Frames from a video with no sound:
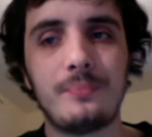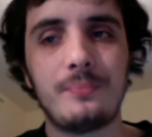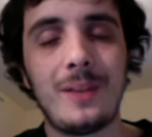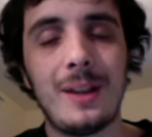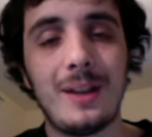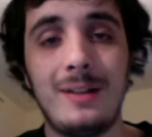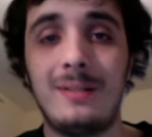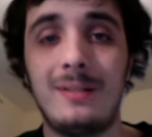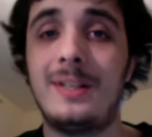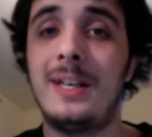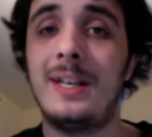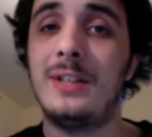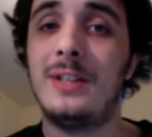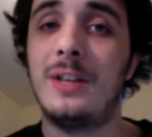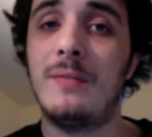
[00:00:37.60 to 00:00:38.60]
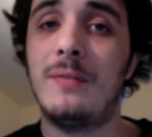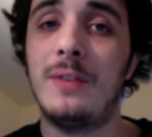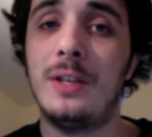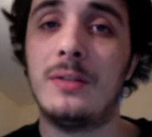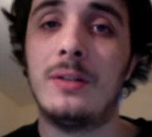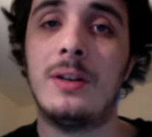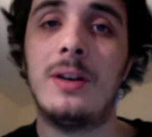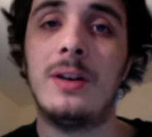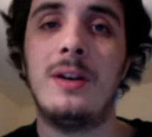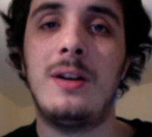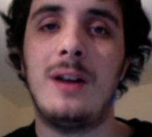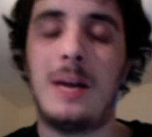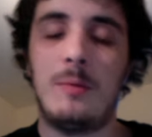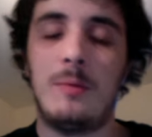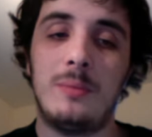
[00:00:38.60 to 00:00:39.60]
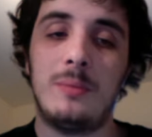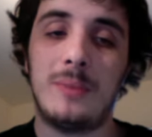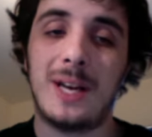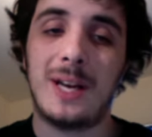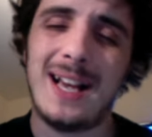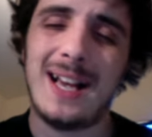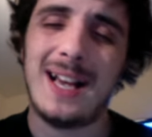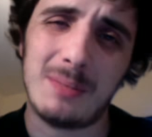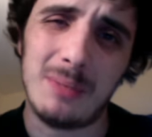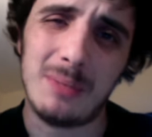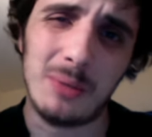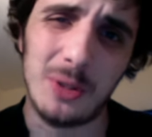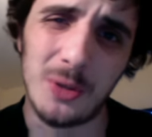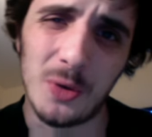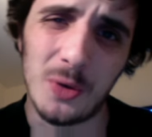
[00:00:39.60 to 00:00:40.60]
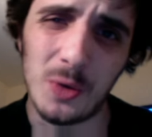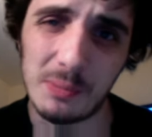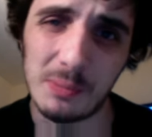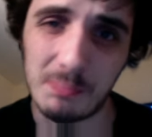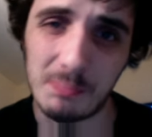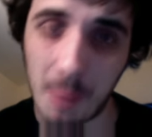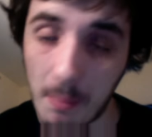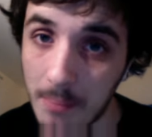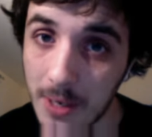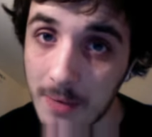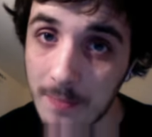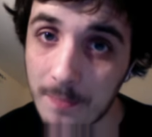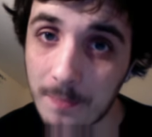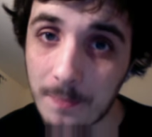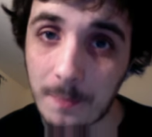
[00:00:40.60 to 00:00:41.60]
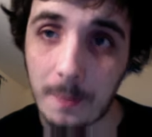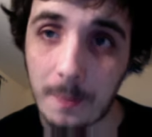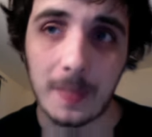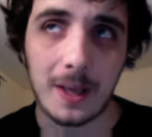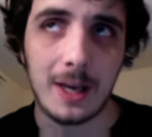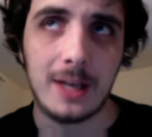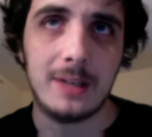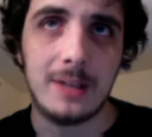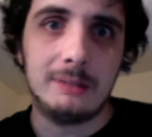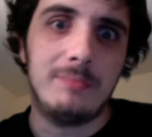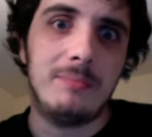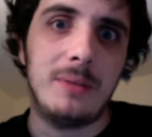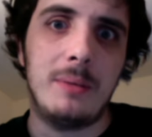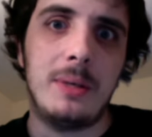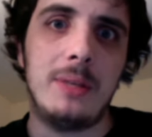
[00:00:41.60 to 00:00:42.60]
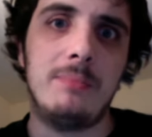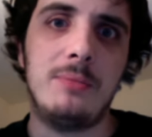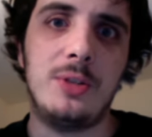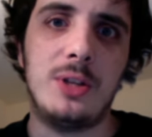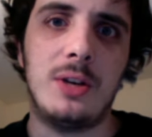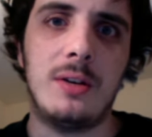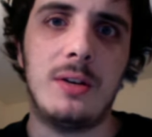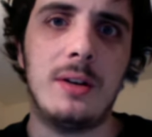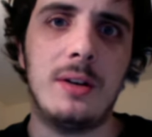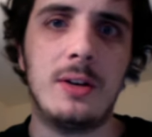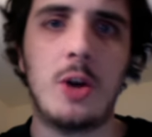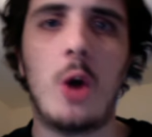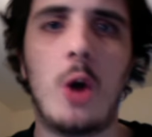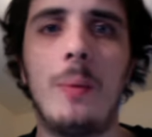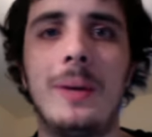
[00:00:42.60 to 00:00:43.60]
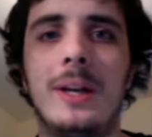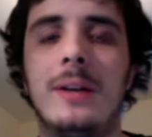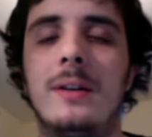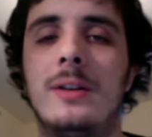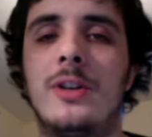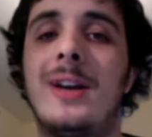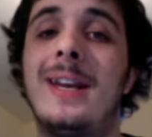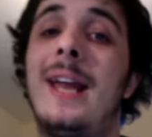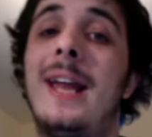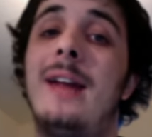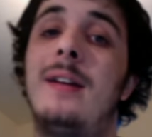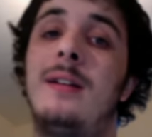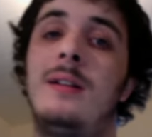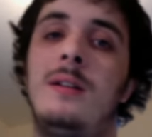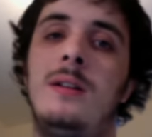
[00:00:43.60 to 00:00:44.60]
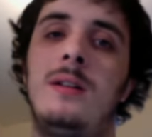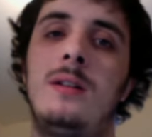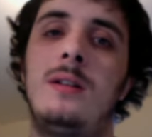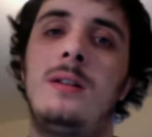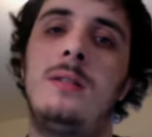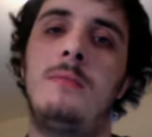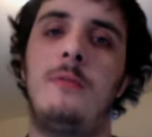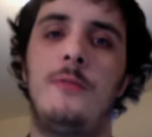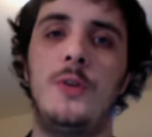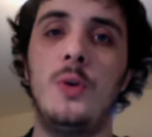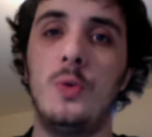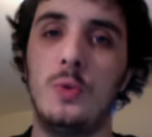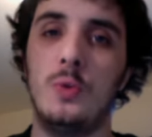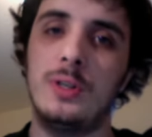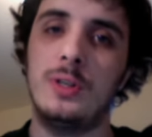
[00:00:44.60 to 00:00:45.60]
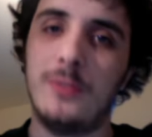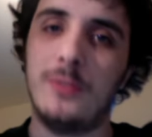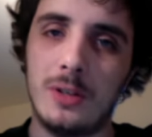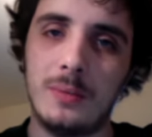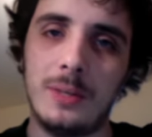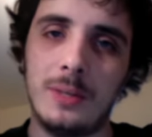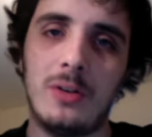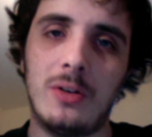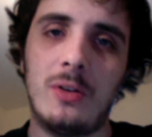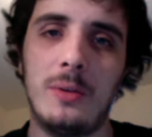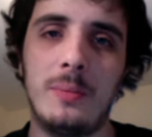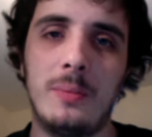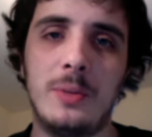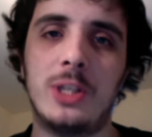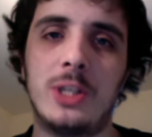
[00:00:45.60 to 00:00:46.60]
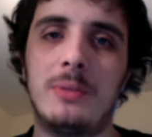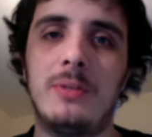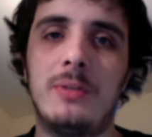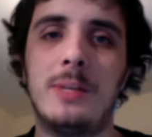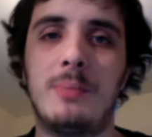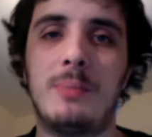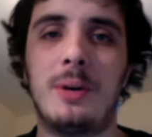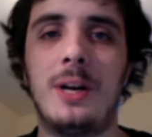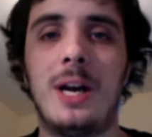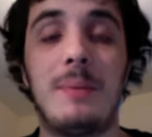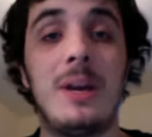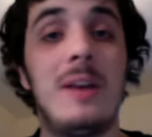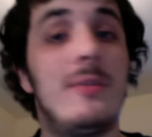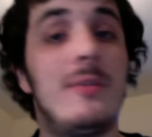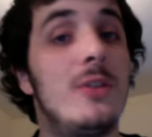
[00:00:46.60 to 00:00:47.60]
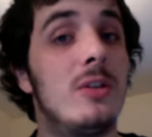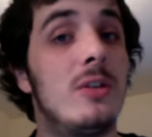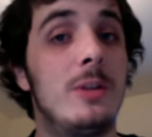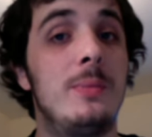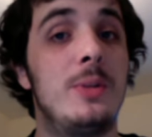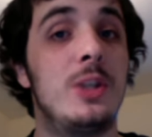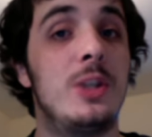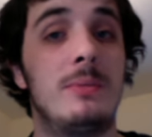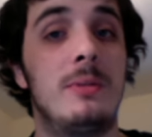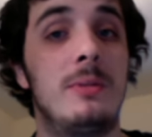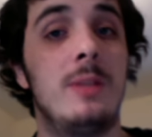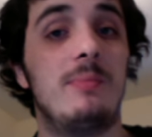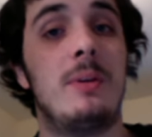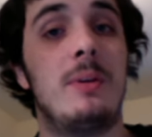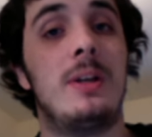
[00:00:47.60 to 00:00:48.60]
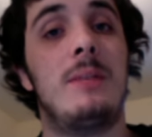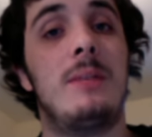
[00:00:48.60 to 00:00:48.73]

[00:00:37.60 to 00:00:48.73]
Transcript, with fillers: and it'll take you to that video and what I'm kind of asking people to do is bump it and maybe share it and comment it and try and get it views if you know what I mean on the Machinima Respawn app if you're on the Machinima Respawn app